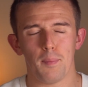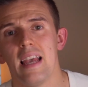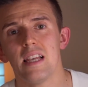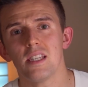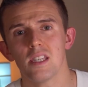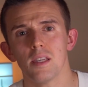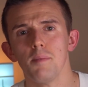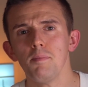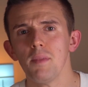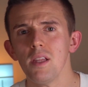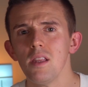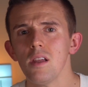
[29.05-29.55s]
It's
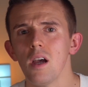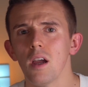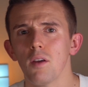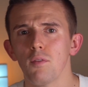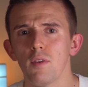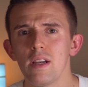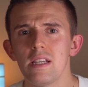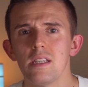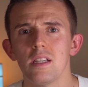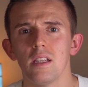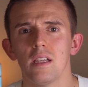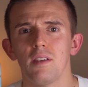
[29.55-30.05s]
something that I
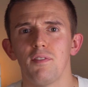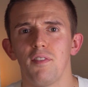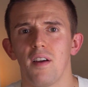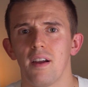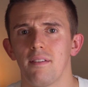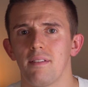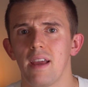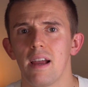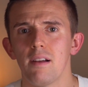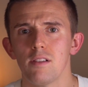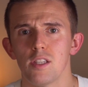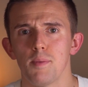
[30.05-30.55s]
recently
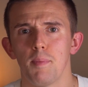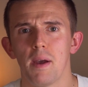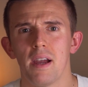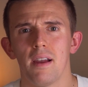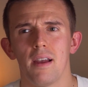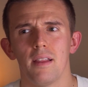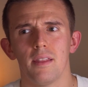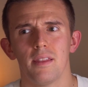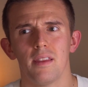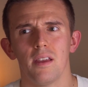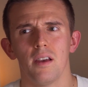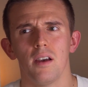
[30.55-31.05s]
found out
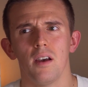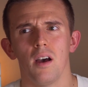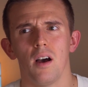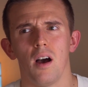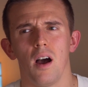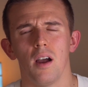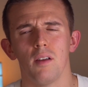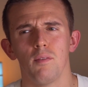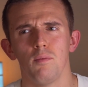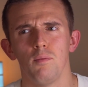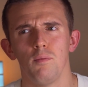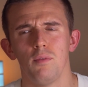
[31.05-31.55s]
about that
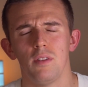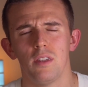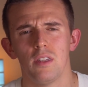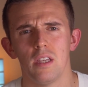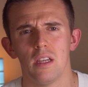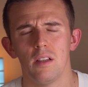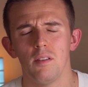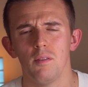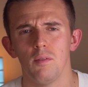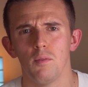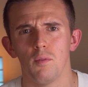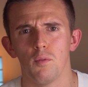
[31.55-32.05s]
I
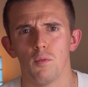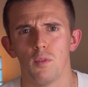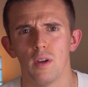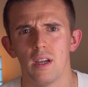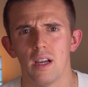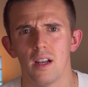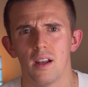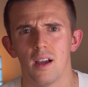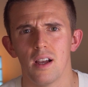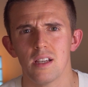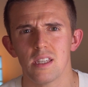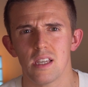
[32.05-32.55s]
didn't
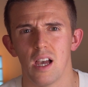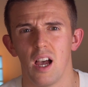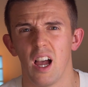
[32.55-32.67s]
realize